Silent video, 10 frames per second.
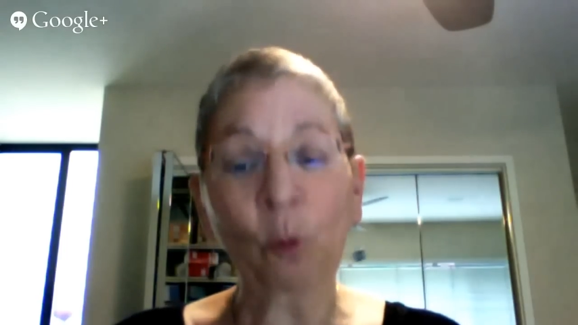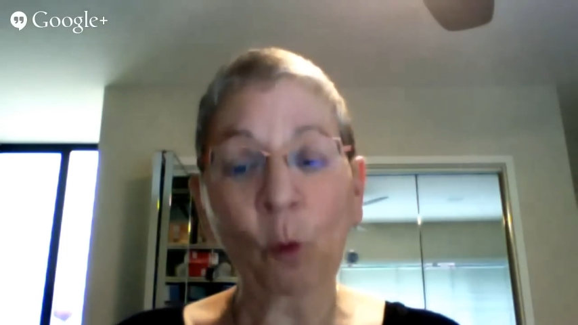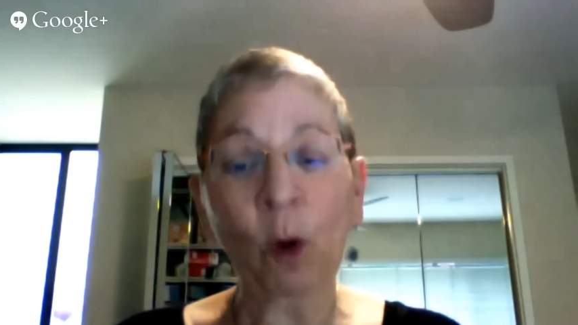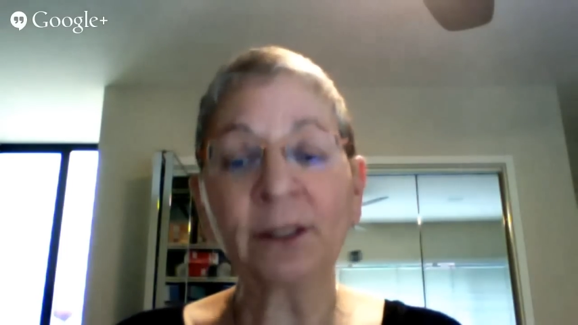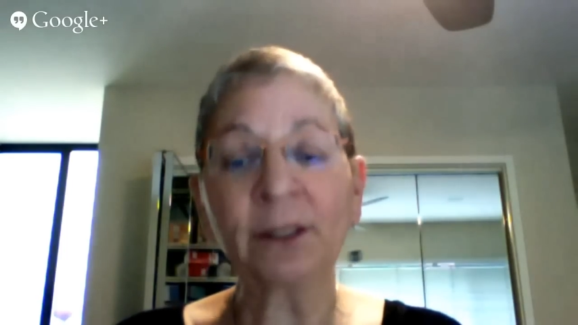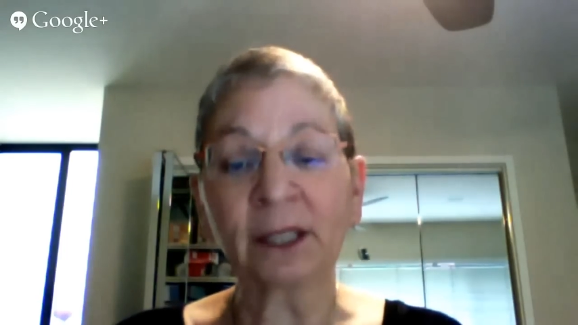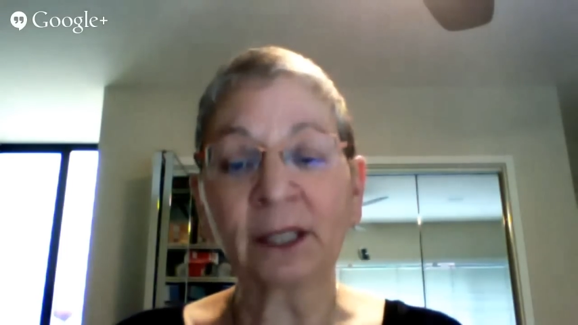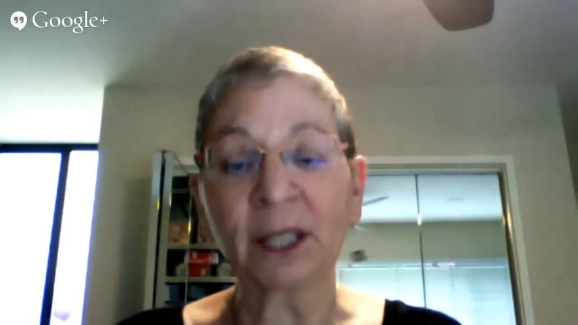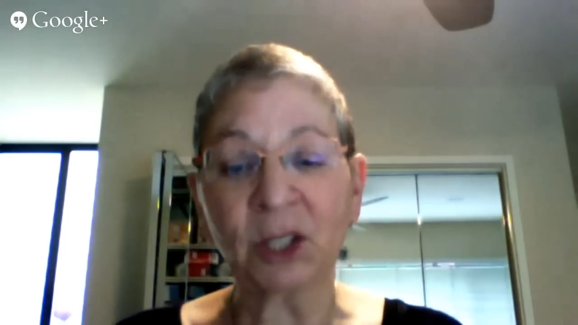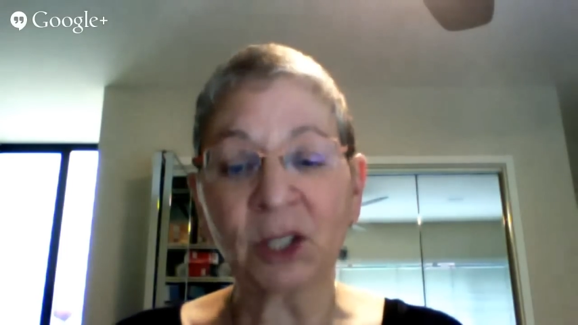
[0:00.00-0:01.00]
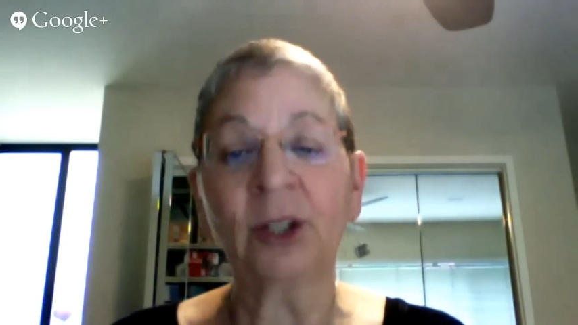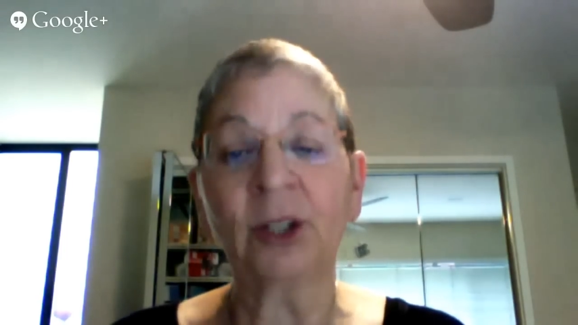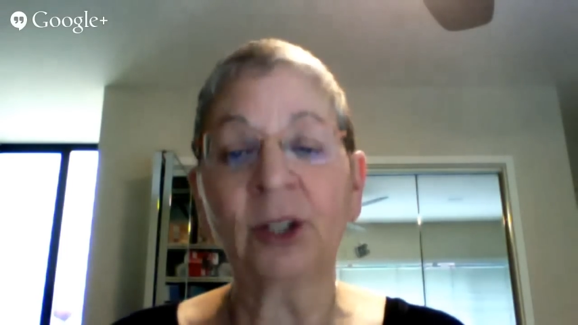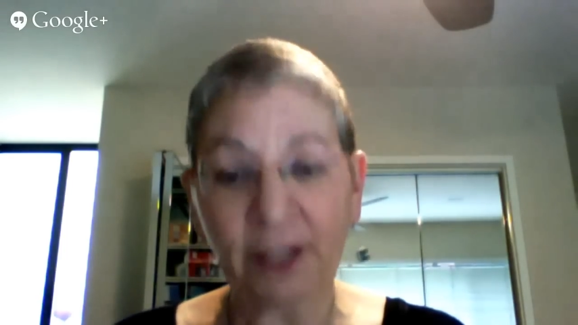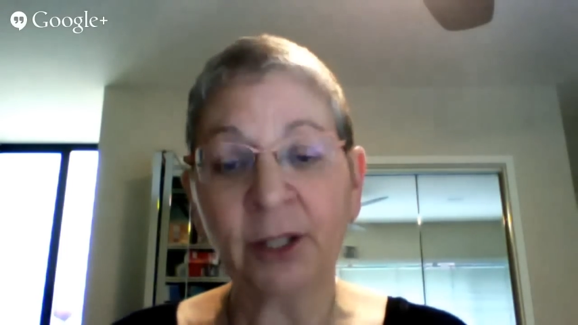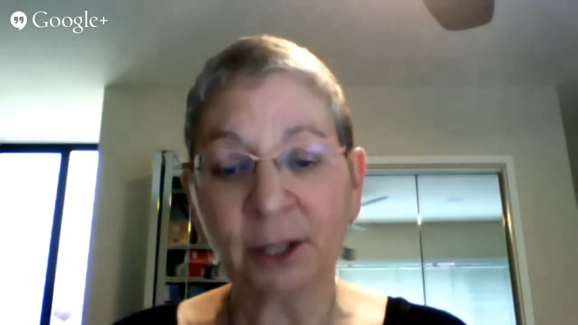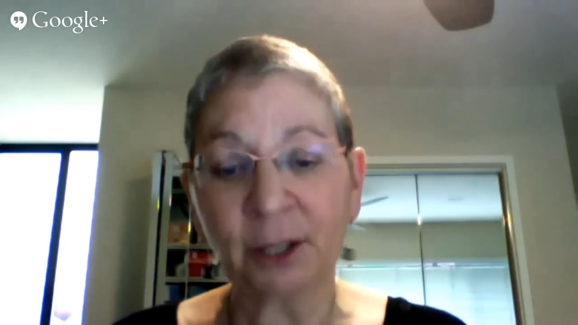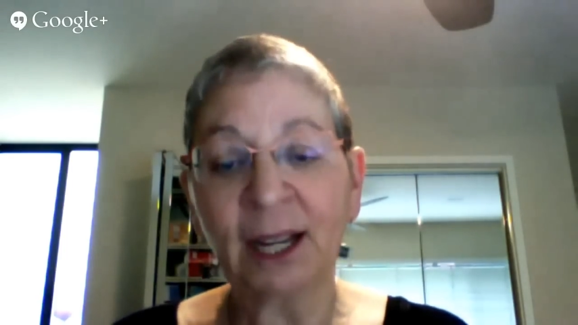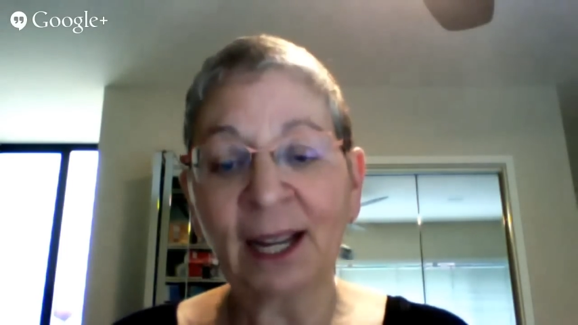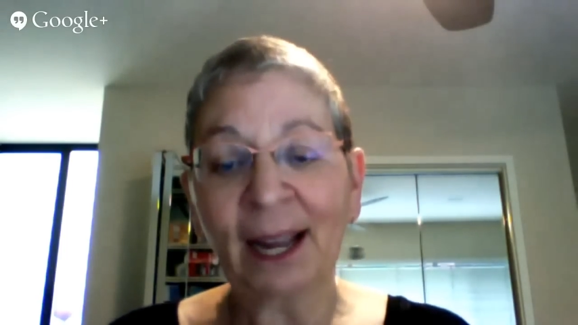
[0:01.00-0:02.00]
the listener hears.
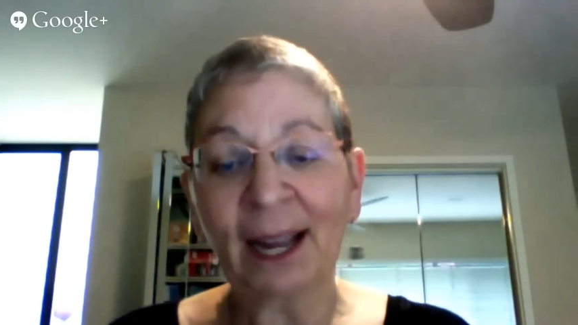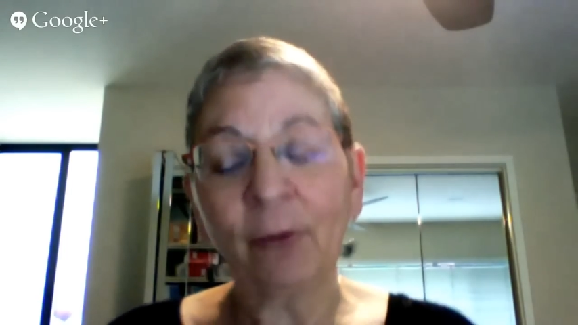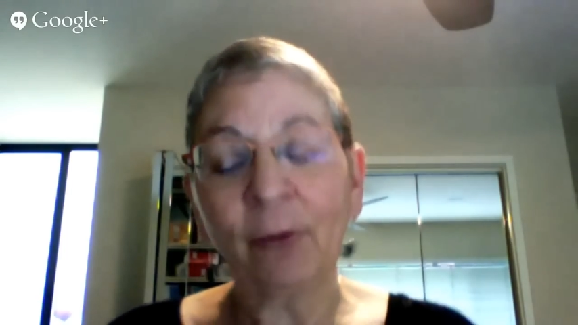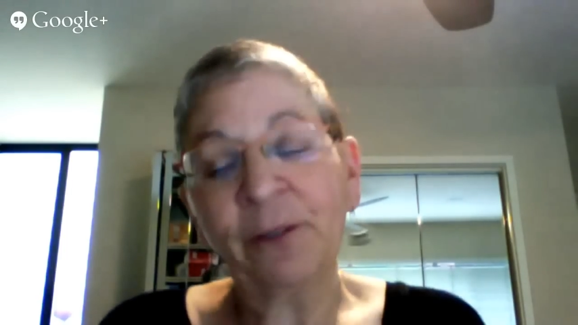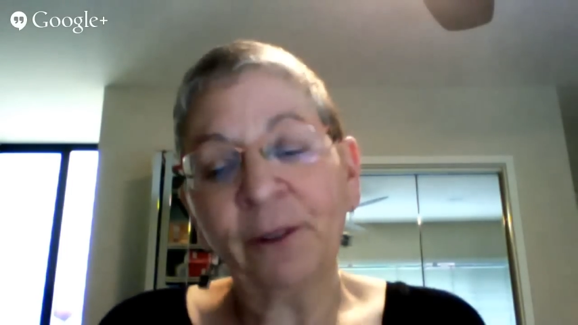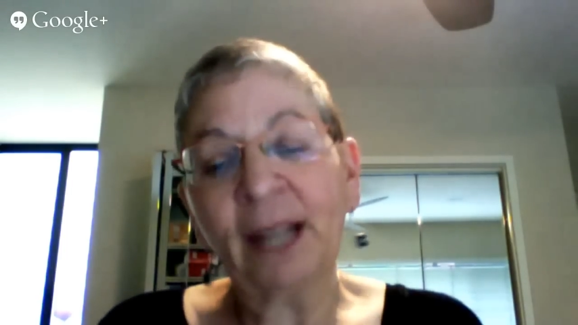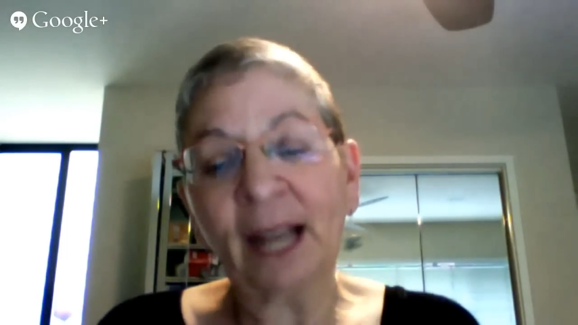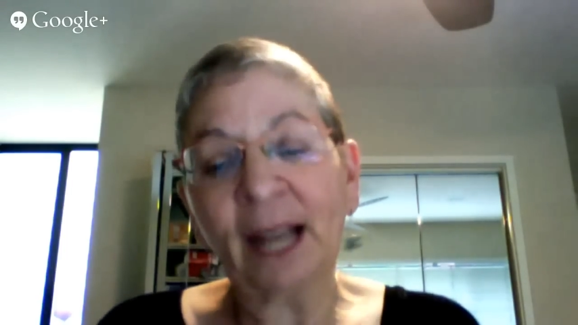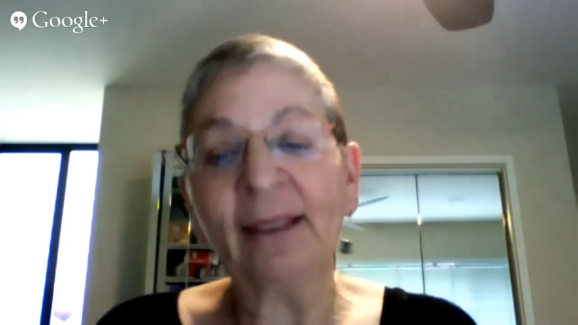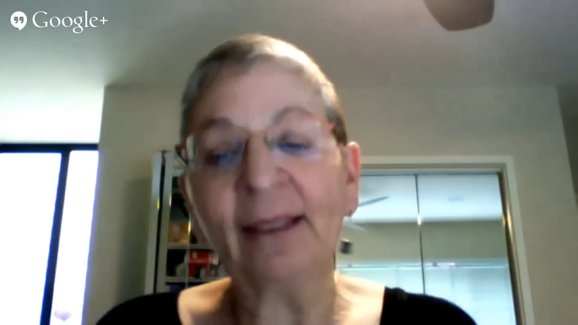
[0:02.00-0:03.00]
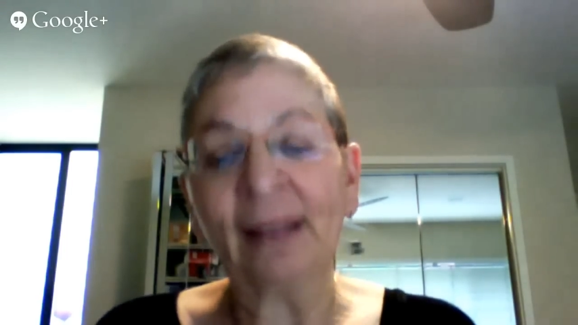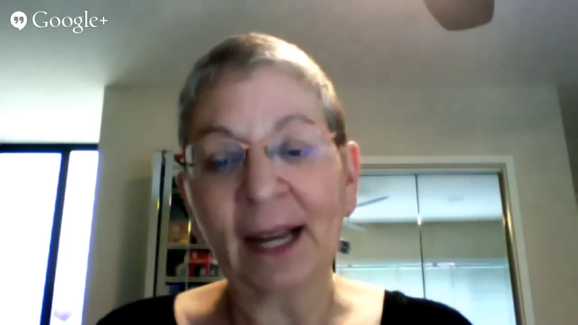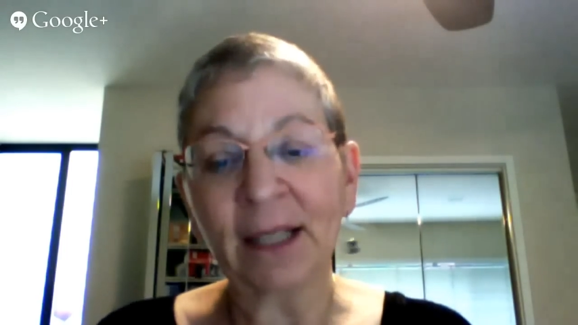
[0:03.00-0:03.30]
And we forget that.